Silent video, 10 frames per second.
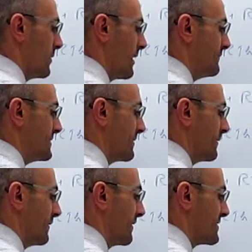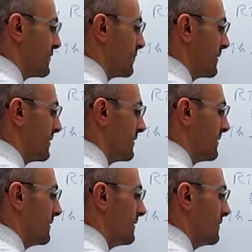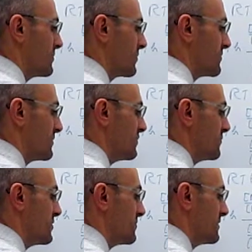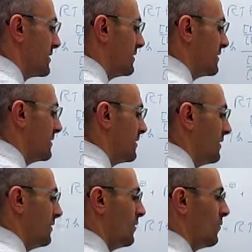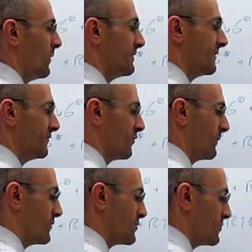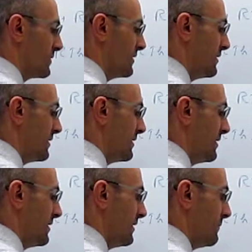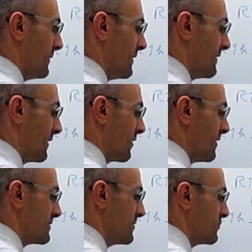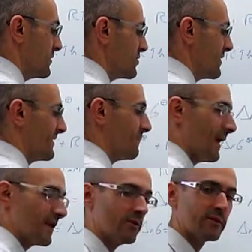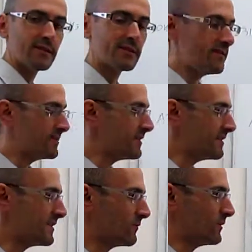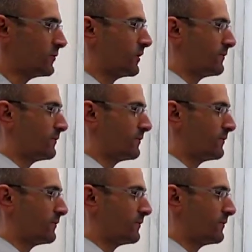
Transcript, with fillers: we have the same thing as for B. Those concentrations are 1 10 to the minus 3, but then the concentration at the biological standard state is equal to 1